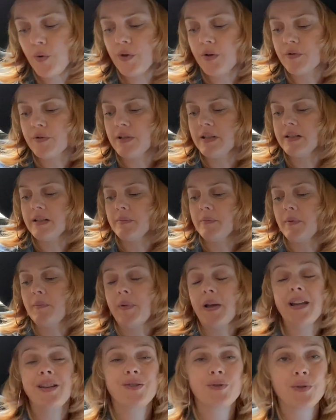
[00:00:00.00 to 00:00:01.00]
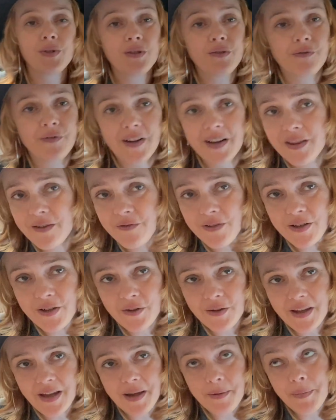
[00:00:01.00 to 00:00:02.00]
There's a link to my Patreon. You'll find the video
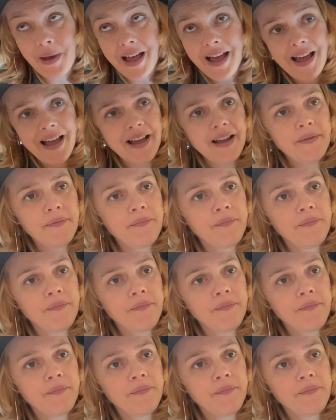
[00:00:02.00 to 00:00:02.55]
there. Bye!